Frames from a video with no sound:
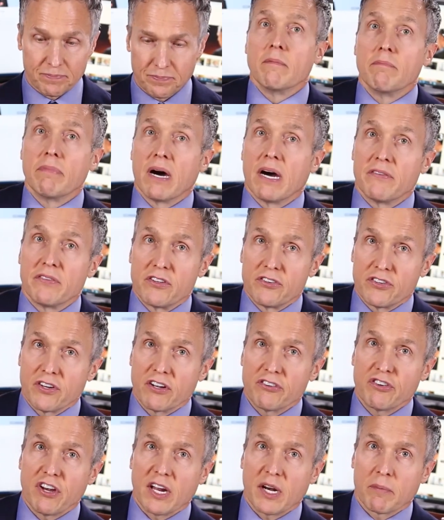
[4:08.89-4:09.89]
But the
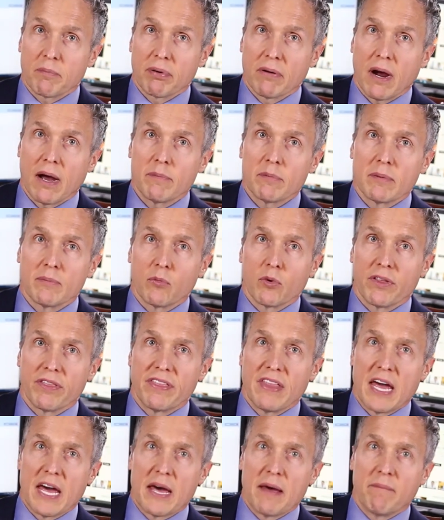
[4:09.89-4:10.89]
judge had a problem
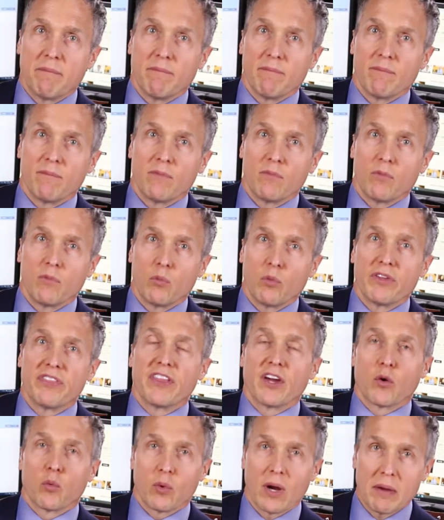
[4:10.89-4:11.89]
with them with
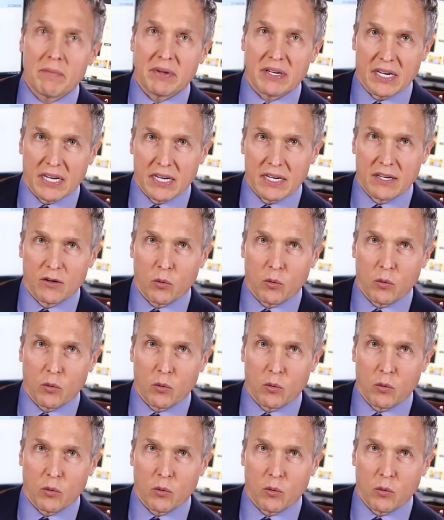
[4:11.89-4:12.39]
their remedy,